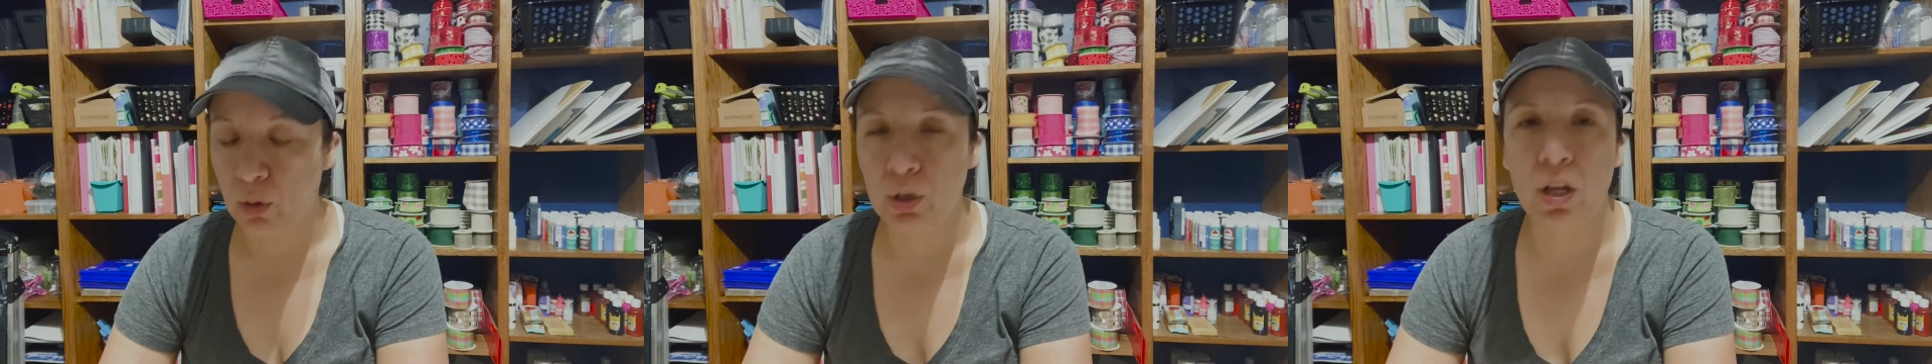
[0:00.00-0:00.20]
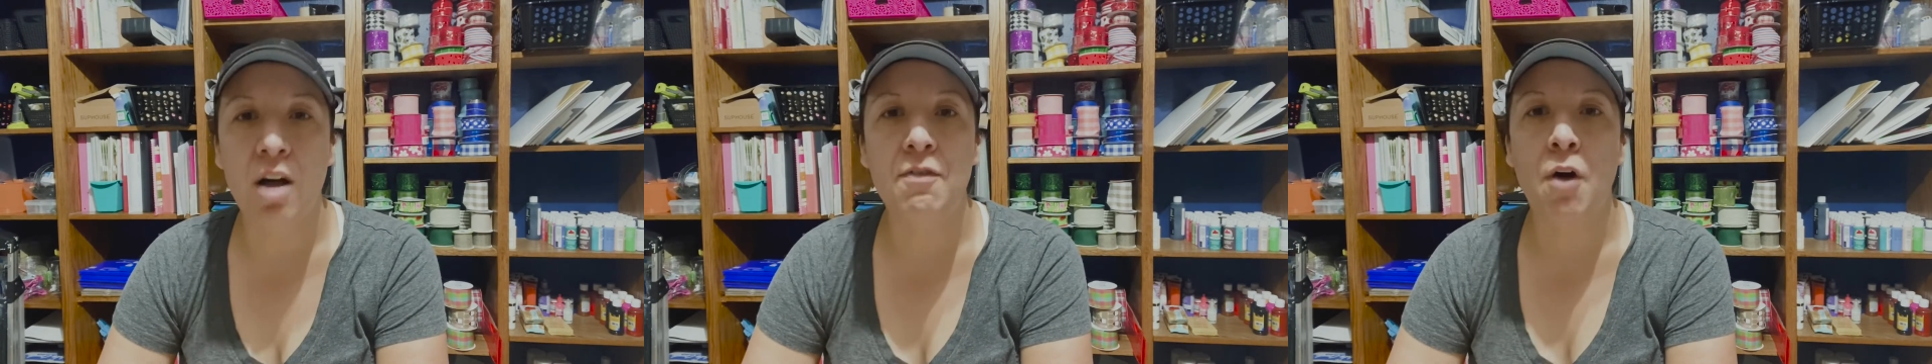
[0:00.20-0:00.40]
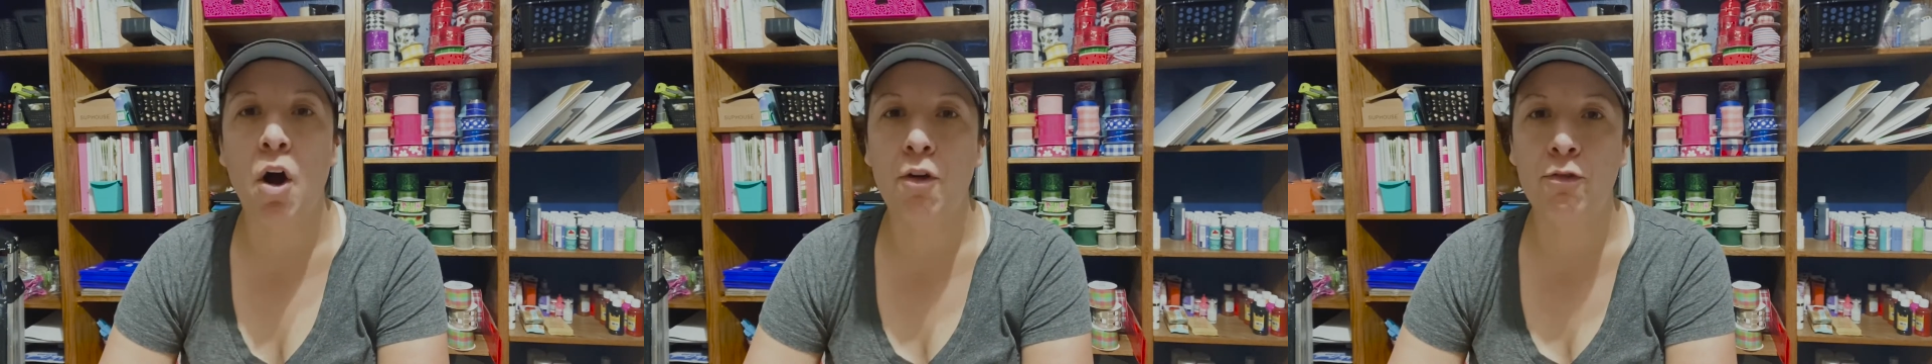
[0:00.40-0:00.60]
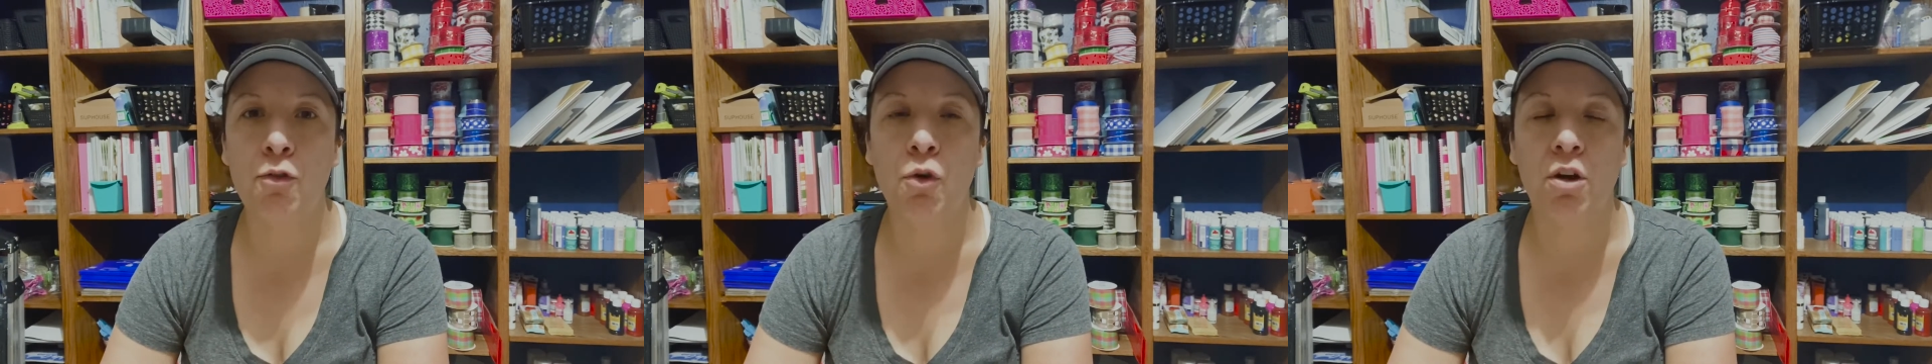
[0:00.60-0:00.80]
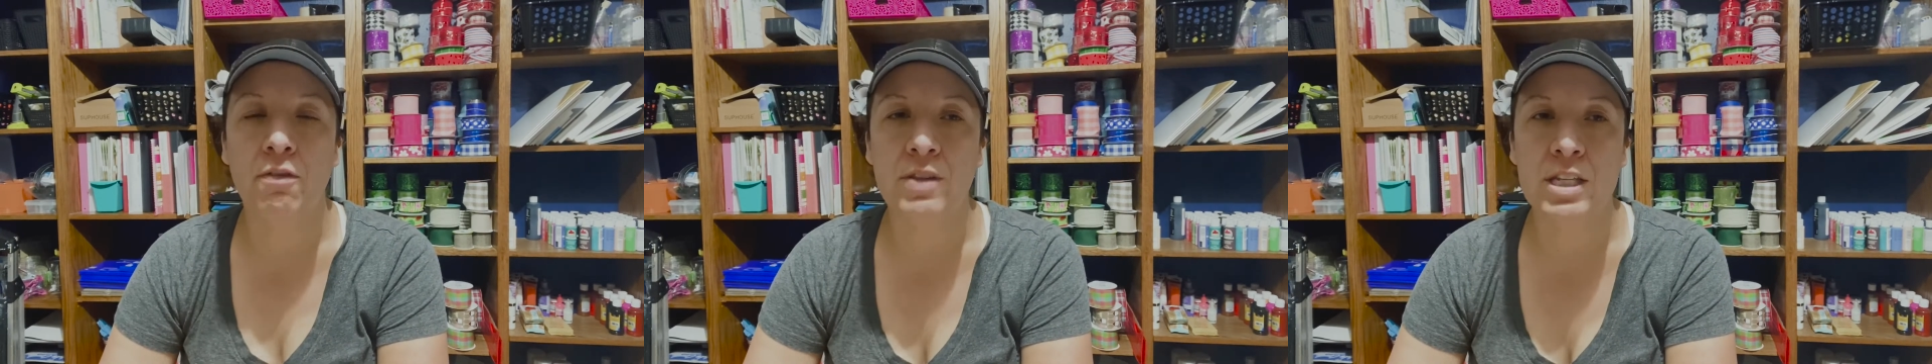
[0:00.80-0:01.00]
love all
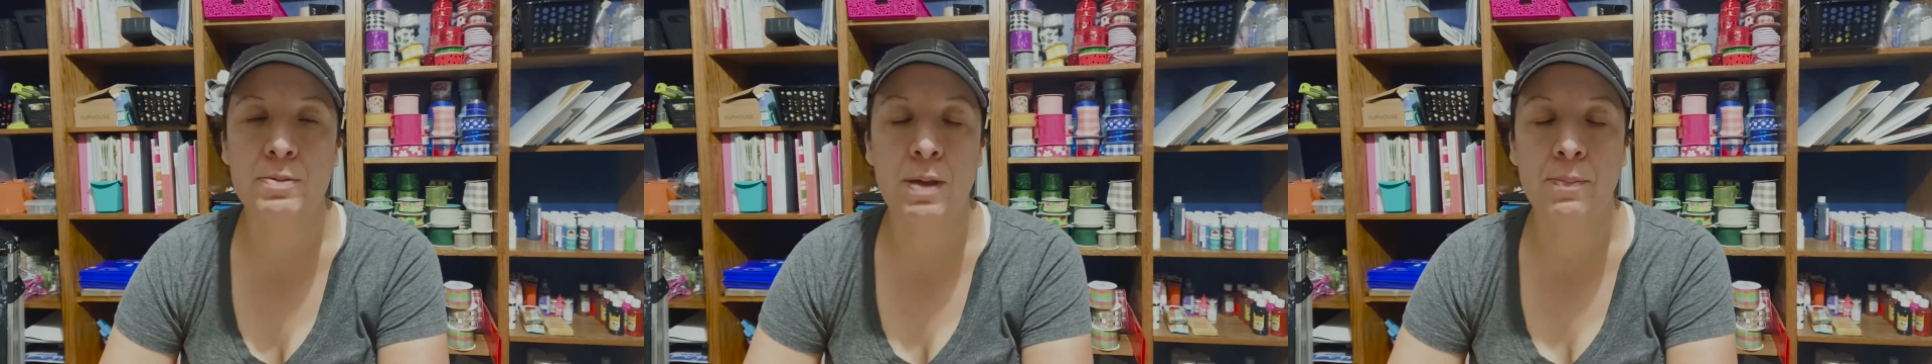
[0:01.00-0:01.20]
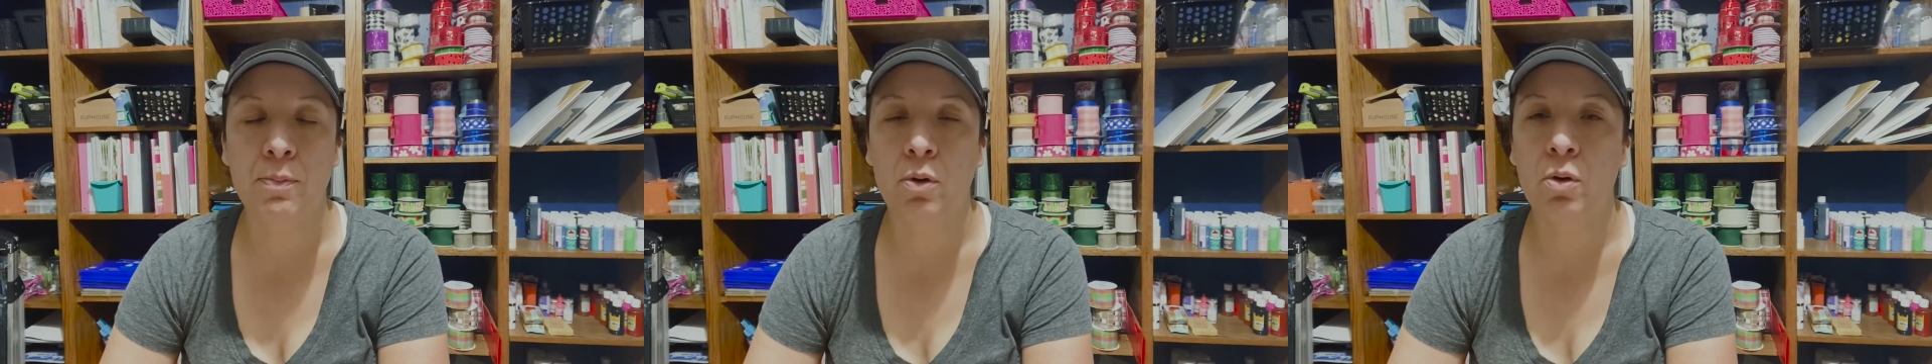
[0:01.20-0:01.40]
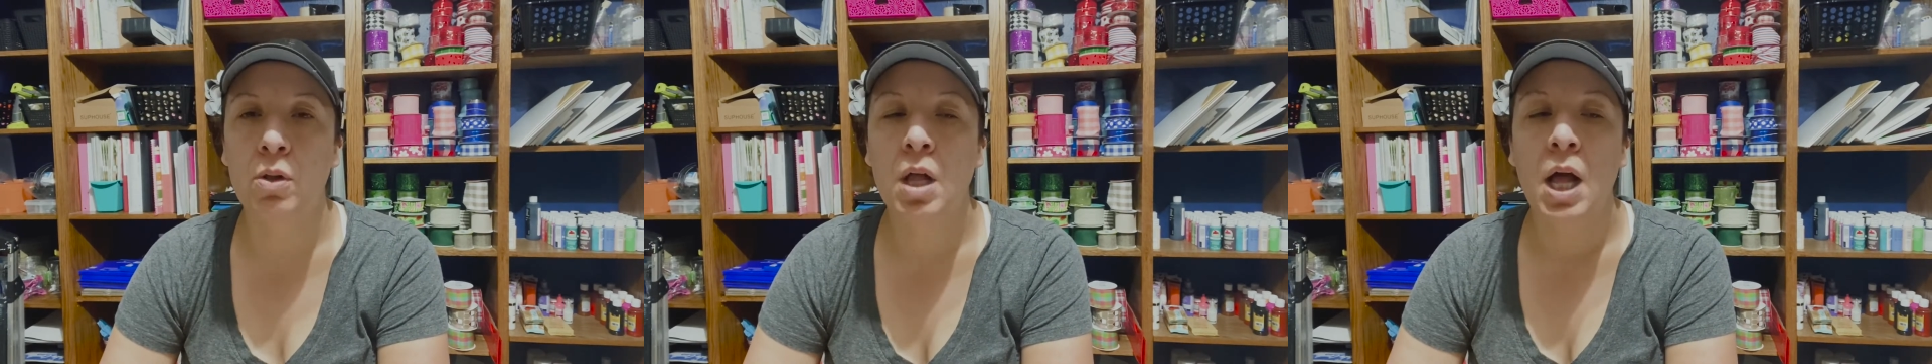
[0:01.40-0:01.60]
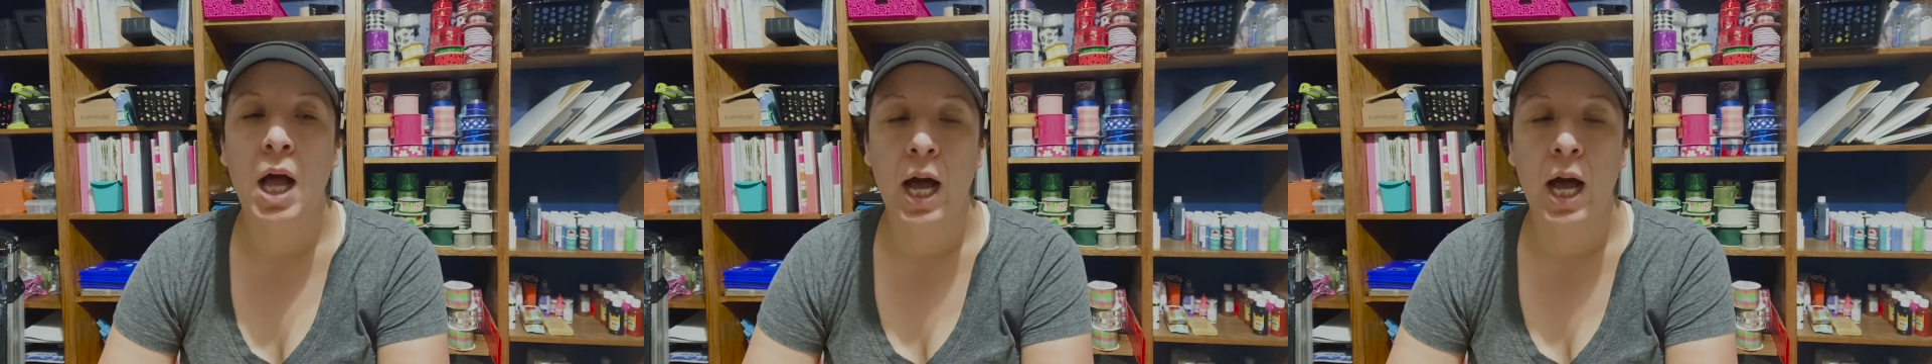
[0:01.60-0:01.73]
4 of these people,